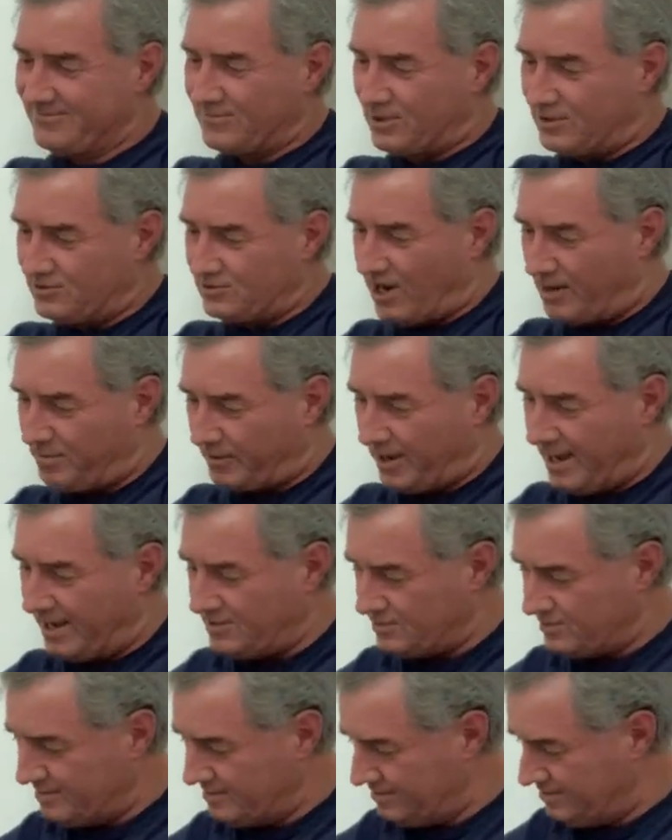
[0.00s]
Good job,
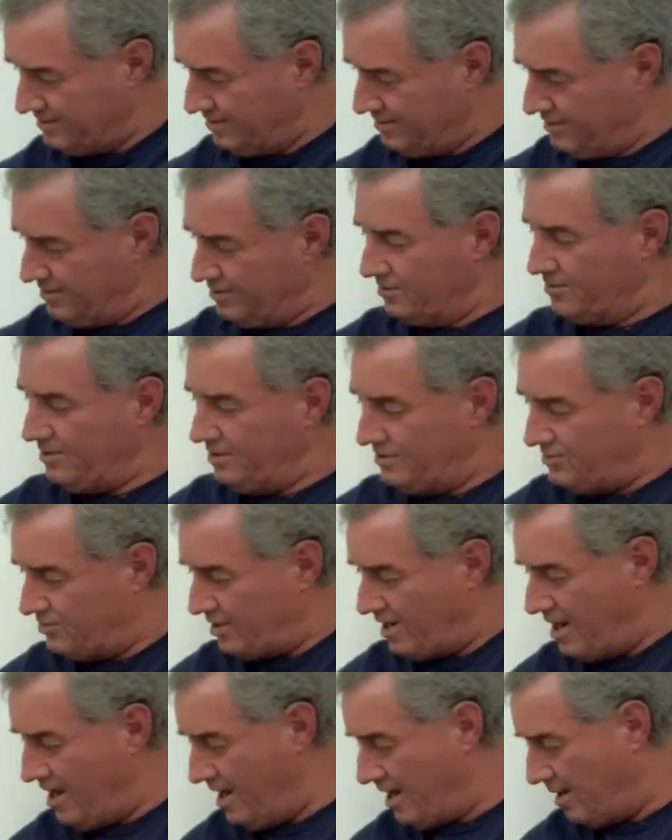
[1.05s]
guys. Good
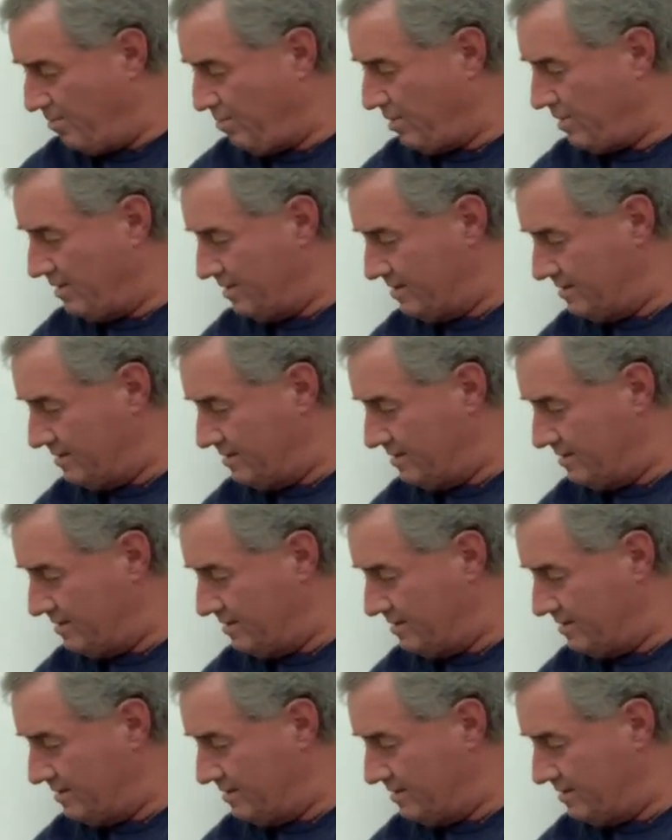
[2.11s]
job.